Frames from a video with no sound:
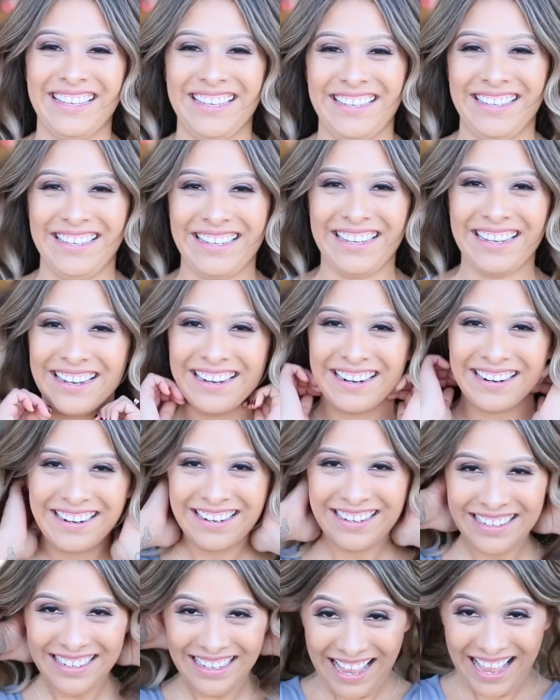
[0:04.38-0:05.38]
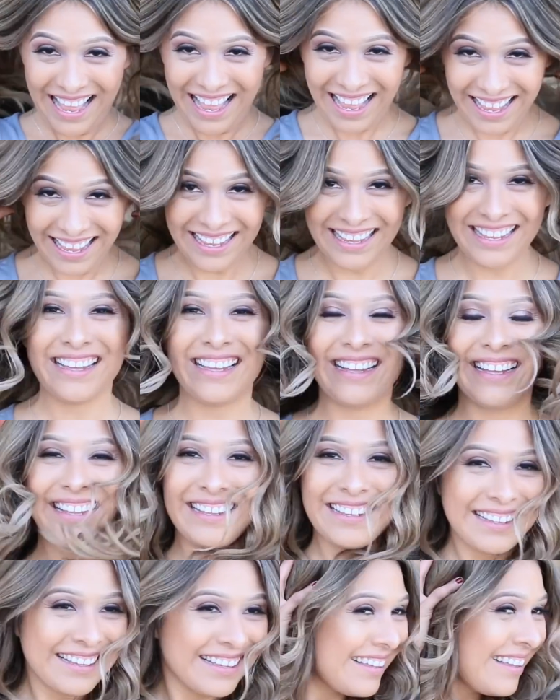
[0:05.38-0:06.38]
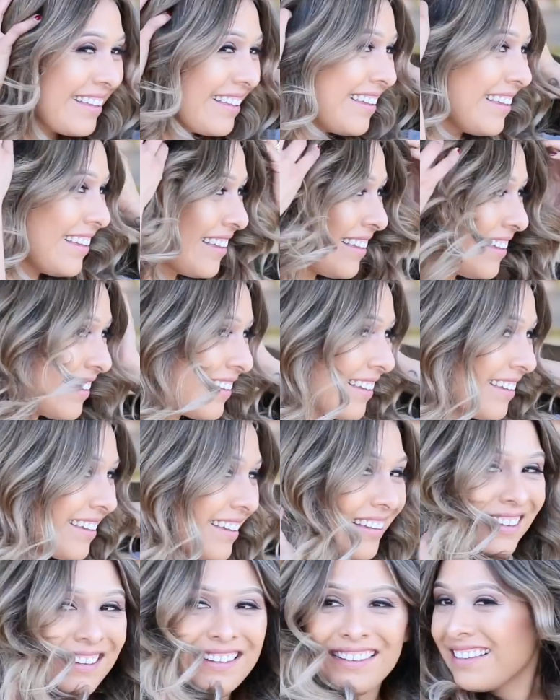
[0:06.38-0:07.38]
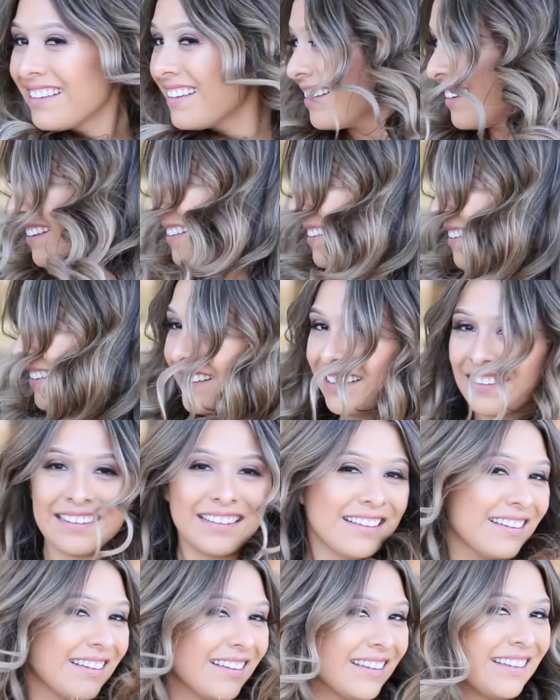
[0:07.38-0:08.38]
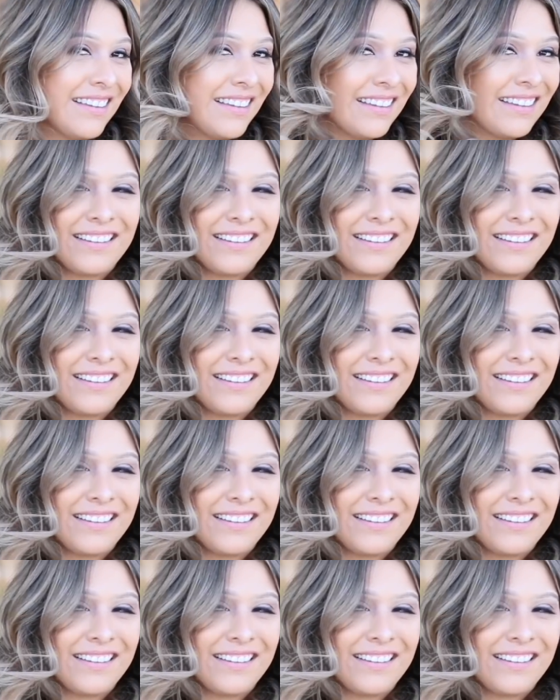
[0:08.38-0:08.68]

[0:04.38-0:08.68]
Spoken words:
a brand new technique on how to highlight hair called Air Touch.